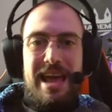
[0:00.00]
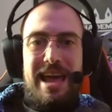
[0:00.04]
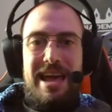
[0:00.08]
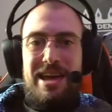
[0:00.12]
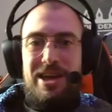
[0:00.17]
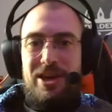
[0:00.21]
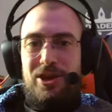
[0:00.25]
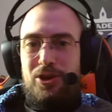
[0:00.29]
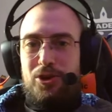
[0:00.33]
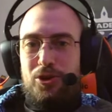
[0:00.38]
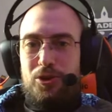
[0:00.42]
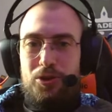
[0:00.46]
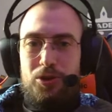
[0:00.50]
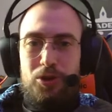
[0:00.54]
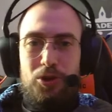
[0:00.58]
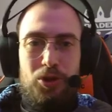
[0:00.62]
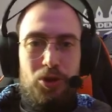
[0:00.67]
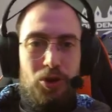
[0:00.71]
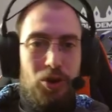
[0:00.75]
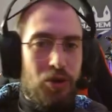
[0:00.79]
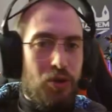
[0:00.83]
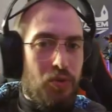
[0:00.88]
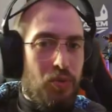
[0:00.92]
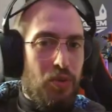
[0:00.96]
your
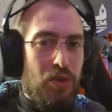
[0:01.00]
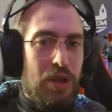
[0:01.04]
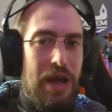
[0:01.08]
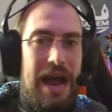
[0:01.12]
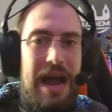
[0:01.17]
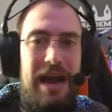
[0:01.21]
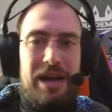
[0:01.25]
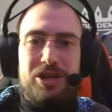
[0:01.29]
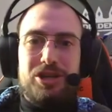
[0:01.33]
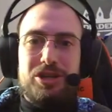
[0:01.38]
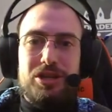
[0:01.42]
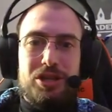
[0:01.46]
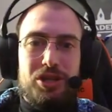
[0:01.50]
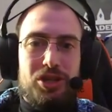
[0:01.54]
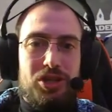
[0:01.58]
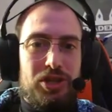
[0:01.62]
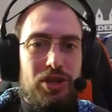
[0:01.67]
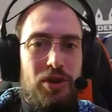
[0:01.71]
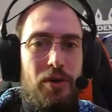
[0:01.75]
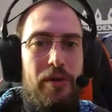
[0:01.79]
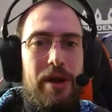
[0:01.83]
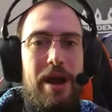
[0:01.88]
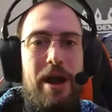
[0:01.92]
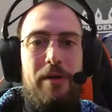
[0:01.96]
look will actually
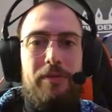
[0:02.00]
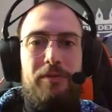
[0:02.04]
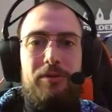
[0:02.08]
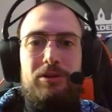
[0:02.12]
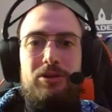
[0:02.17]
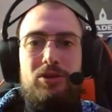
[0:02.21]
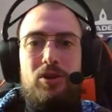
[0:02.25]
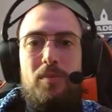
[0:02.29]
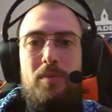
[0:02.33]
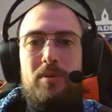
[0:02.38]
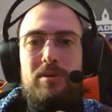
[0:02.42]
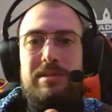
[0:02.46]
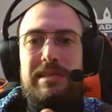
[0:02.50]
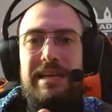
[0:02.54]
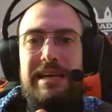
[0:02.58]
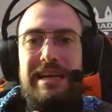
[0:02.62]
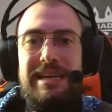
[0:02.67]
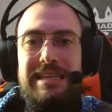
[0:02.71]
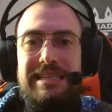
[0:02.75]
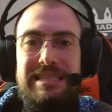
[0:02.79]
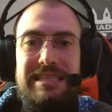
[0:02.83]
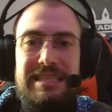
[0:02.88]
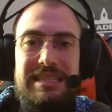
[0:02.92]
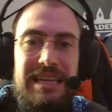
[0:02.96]
slow down. There's almost like
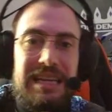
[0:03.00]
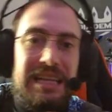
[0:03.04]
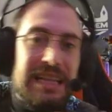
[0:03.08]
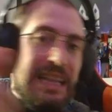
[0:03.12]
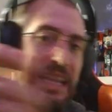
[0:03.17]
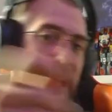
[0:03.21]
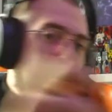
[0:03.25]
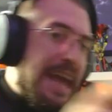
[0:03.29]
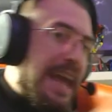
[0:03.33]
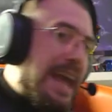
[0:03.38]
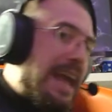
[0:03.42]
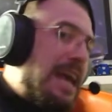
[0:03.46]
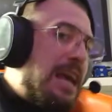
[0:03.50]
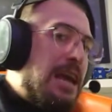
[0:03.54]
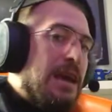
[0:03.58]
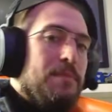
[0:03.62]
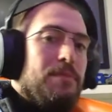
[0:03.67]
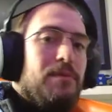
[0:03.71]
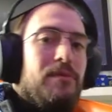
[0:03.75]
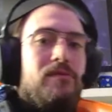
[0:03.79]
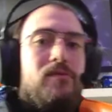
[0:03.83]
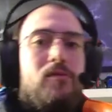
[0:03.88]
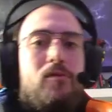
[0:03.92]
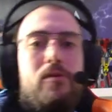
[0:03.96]
a delay
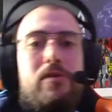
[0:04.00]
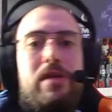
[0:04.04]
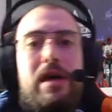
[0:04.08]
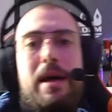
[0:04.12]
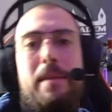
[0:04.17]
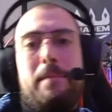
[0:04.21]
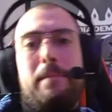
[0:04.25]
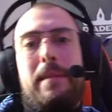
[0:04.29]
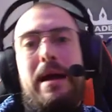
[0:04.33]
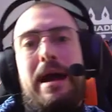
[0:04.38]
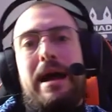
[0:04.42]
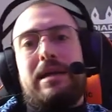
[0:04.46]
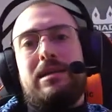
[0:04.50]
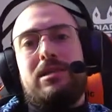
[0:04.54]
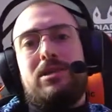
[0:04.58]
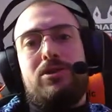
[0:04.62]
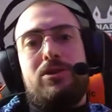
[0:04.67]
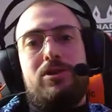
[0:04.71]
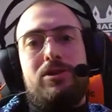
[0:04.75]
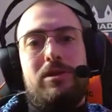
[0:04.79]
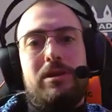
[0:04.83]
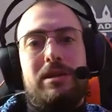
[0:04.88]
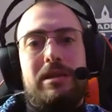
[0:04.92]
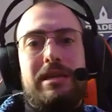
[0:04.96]
before that max
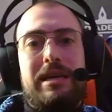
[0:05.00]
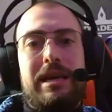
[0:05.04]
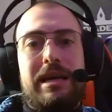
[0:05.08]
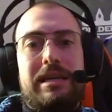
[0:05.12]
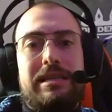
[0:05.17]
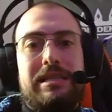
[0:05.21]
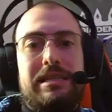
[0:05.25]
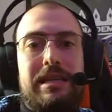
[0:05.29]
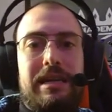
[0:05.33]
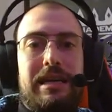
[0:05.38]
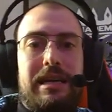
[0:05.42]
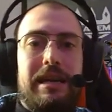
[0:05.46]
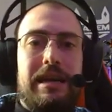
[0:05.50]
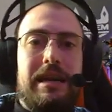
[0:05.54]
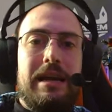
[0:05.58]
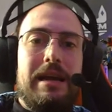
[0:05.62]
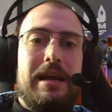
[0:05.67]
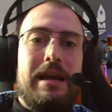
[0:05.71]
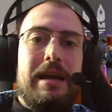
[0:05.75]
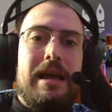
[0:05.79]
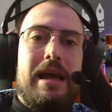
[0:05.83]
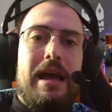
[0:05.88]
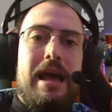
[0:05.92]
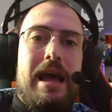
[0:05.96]
turn kicks in.
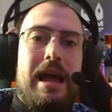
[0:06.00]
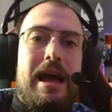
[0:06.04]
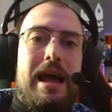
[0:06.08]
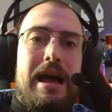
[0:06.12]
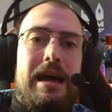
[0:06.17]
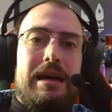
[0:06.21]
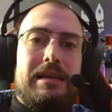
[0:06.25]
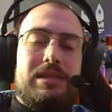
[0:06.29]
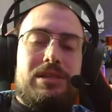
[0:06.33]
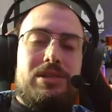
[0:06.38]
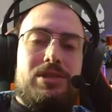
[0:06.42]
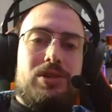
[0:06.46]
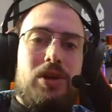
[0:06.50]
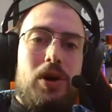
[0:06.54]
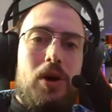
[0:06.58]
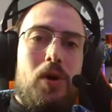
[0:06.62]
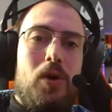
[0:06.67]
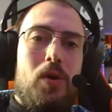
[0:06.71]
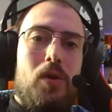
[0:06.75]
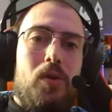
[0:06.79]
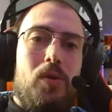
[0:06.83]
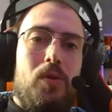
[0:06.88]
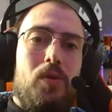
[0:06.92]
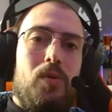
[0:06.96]

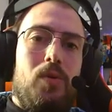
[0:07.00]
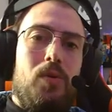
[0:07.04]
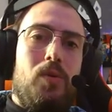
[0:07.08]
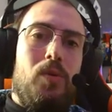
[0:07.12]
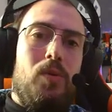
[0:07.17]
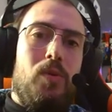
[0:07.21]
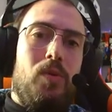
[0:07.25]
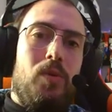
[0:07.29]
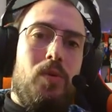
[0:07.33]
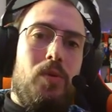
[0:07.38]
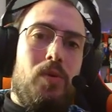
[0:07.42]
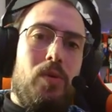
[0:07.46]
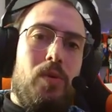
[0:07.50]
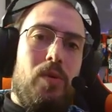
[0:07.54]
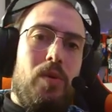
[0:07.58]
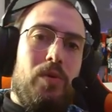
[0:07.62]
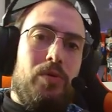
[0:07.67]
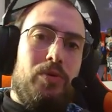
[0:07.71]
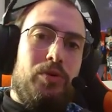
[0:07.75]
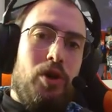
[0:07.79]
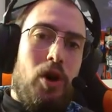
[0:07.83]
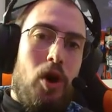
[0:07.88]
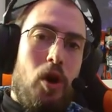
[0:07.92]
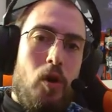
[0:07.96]
So
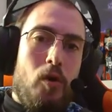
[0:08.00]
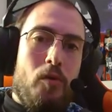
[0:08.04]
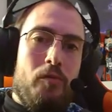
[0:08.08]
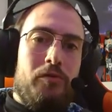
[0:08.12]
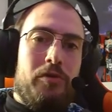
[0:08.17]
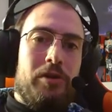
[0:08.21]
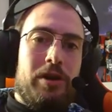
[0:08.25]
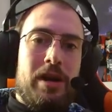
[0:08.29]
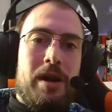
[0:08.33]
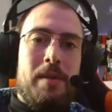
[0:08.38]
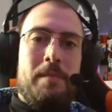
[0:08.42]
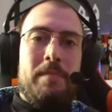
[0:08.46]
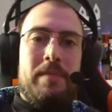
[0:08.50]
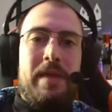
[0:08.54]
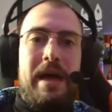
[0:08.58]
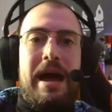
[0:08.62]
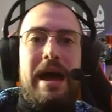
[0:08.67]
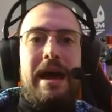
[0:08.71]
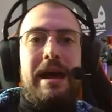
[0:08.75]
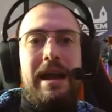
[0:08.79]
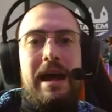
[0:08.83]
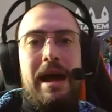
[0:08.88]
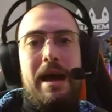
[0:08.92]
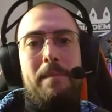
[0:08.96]
to overcome
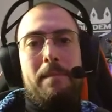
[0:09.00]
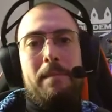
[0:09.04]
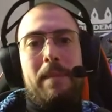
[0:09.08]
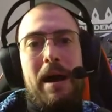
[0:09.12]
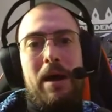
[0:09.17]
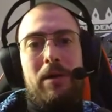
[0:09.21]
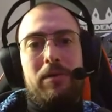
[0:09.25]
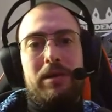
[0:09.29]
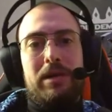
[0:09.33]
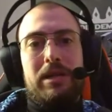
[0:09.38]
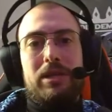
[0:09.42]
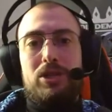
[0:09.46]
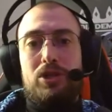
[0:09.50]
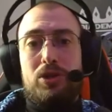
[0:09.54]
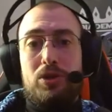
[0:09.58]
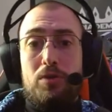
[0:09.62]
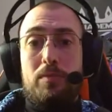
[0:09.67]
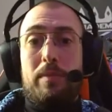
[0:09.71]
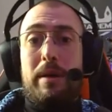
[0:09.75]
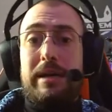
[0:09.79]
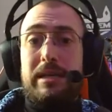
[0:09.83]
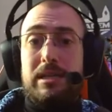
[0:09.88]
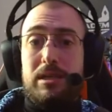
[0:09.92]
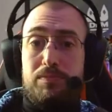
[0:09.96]
that, I bound it to
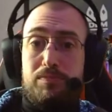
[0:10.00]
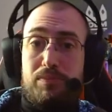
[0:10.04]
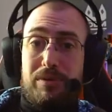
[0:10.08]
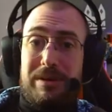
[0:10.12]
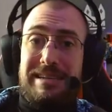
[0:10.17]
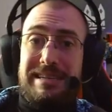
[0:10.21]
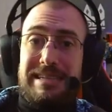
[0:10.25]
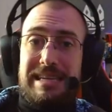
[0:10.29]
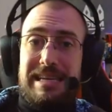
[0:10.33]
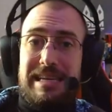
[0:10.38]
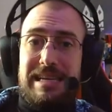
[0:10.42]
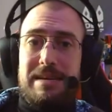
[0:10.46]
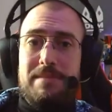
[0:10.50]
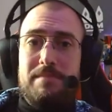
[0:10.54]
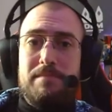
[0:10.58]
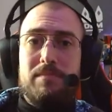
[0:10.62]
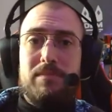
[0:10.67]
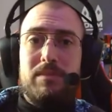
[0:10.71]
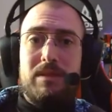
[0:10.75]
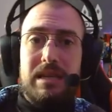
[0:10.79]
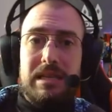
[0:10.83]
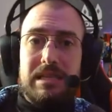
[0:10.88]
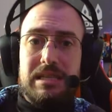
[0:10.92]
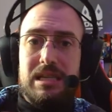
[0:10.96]
my sprint key.
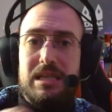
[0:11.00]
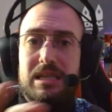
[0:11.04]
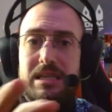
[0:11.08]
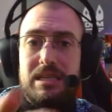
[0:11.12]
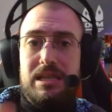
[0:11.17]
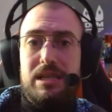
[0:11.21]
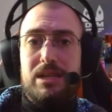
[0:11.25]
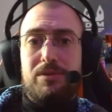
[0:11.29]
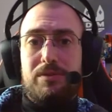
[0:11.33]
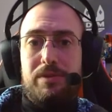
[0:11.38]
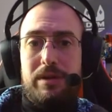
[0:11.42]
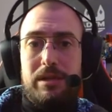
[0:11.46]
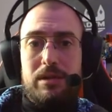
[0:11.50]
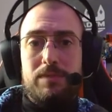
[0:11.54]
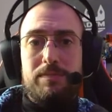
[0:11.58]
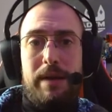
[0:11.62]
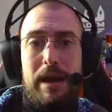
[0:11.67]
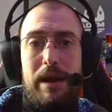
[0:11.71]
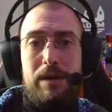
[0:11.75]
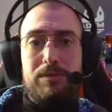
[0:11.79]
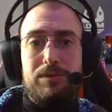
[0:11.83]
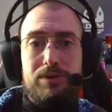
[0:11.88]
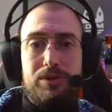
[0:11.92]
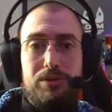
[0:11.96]
This auxiliary is
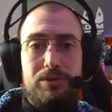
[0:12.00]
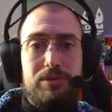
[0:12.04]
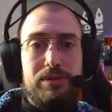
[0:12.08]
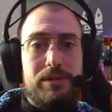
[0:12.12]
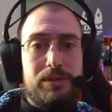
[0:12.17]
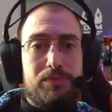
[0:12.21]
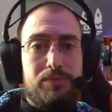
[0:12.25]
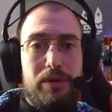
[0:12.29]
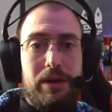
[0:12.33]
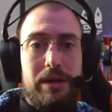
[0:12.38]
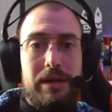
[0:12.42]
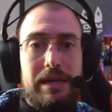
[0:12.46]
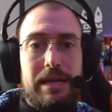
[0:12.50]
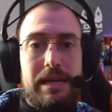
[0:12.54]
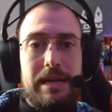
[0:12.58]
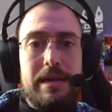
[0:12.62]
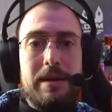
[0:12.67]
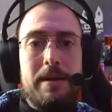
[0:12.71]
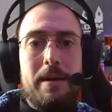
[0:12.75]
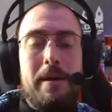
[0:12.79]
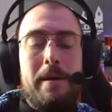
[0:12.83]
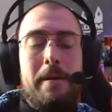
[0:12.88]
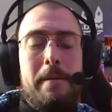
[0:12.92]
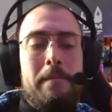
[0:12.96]
bound to the sprint
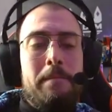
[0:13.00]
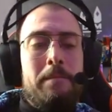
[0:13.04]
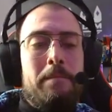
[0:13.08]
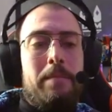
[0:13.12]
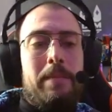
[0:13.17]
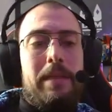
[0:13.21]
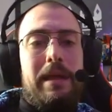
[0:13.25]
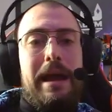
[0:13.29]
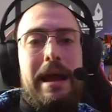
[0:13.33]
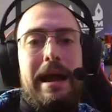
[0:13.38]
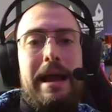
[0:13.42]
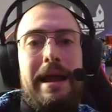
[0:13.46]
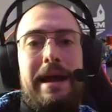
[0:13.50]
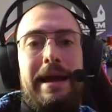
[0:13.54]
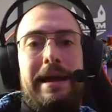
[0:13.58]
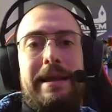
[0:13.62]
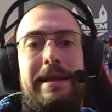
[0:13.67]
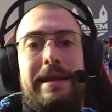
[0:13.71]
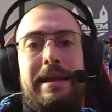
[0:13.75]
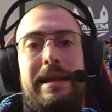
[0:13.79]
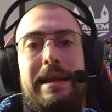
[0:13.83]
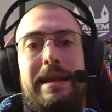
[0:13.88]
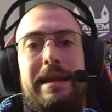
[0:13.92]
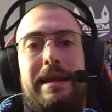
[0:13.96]
key.
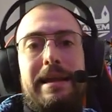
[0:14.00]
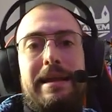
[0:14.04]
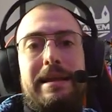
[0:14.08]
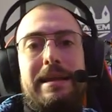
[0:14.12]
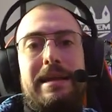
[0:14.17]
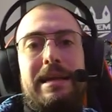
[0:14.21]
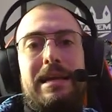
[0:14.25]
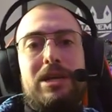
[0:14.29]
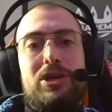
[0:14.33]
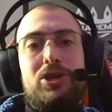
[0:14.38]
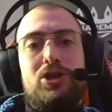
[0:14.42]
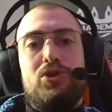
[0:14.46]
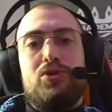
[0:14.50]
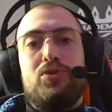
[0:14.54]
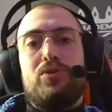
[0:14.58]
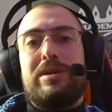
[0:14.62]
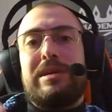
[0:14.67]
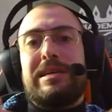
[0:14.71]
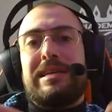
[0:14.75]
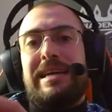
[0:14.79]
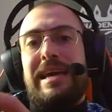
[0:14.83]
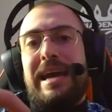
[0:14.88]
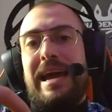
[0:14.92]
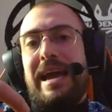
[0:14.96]
And you
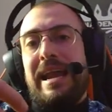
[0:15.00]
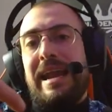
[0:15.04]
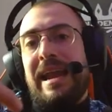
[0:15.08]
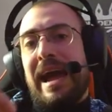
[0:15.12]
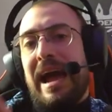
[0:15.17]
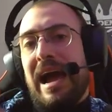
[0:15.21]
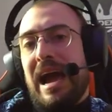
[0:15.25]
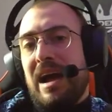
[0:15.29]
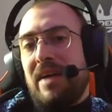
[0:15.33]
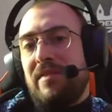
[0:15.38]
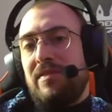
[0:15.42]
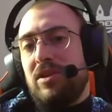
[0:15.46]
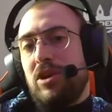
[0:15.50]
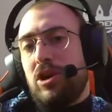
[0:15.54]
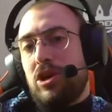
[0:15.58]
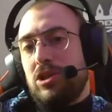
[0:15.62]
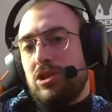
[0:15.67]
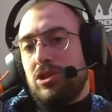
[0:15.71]
can have it on